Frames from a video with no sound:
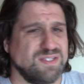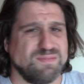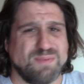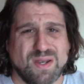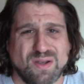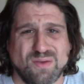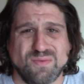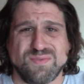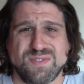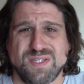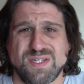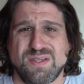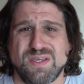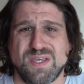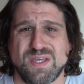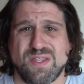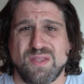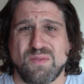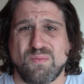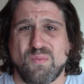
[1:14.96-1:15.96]
about, oh, did you
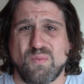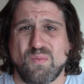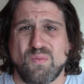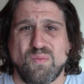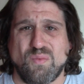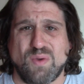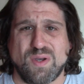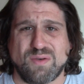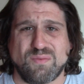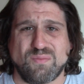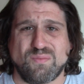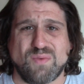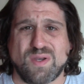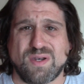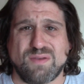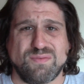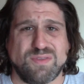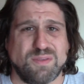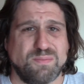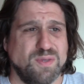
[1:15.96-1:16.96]
hear that one
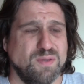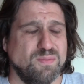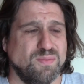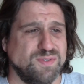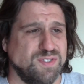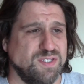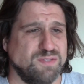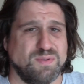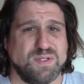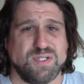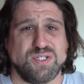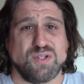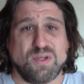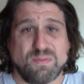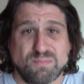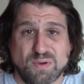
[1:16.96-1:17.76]
of the pupils has been shot?